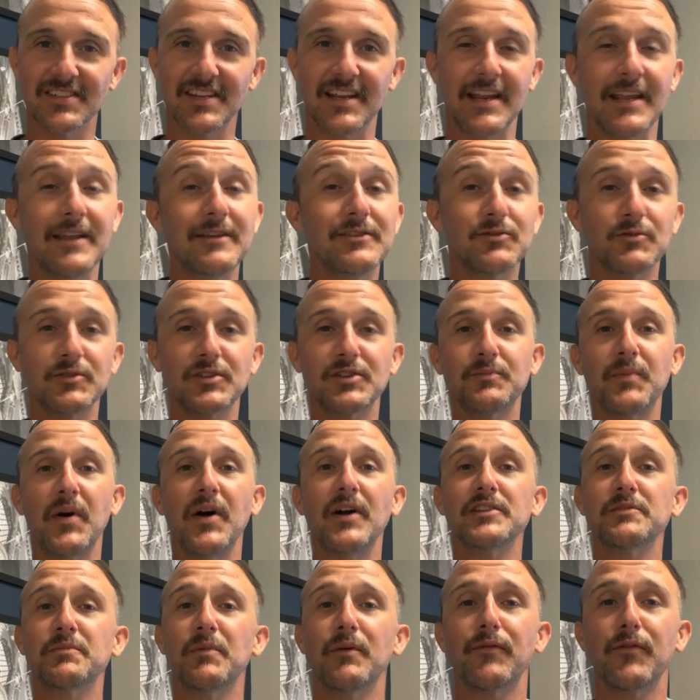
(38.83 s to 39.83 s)
And he's
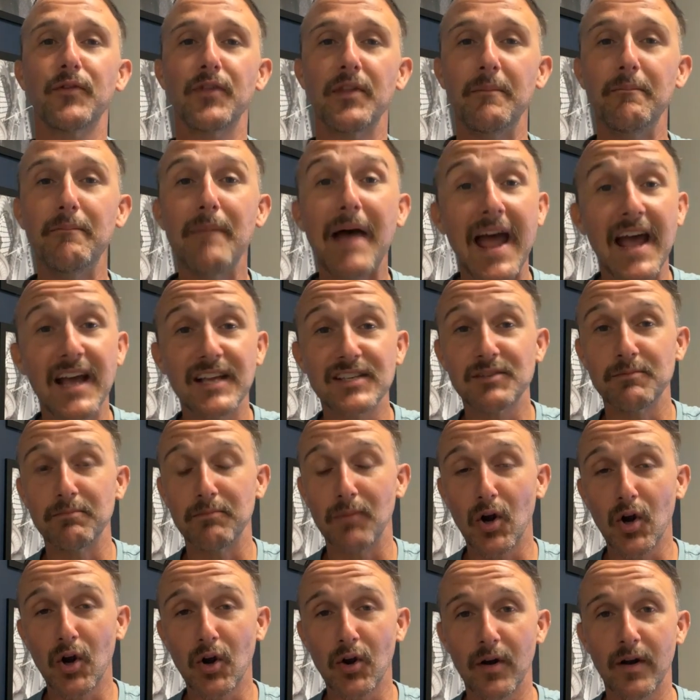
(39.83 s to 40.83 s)
responsible for the mass
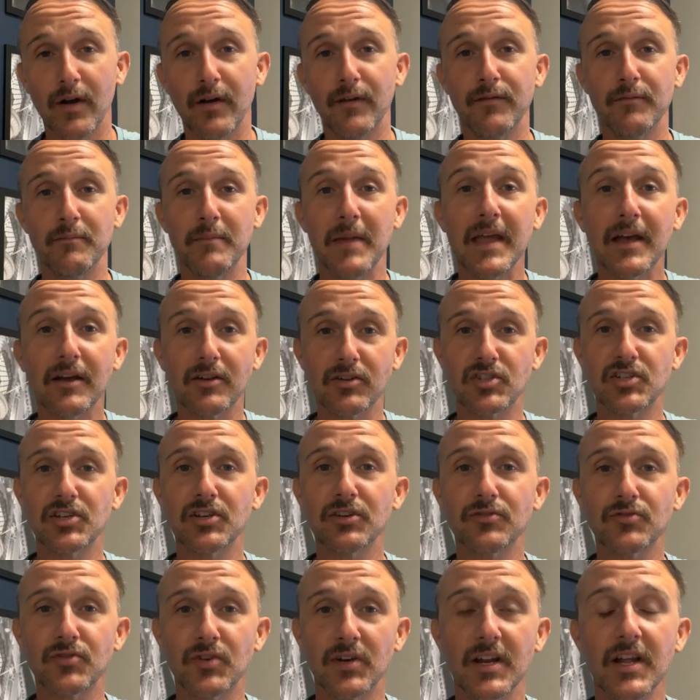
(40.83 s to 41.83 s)
murder of male
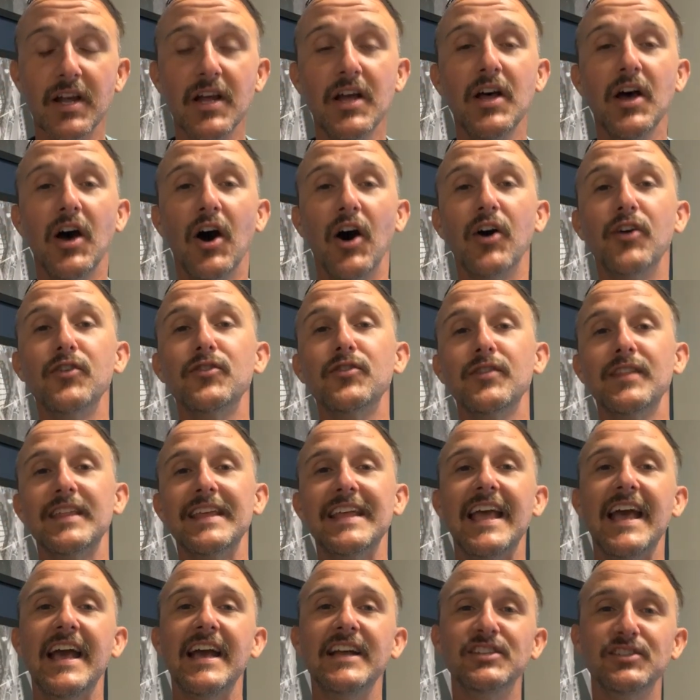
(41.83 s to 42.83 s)
children under
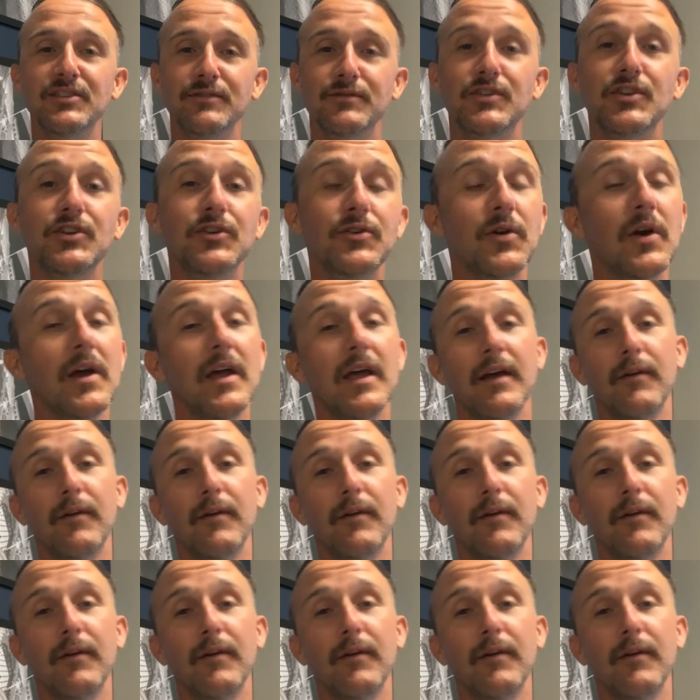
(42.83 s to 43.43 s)
the age of two.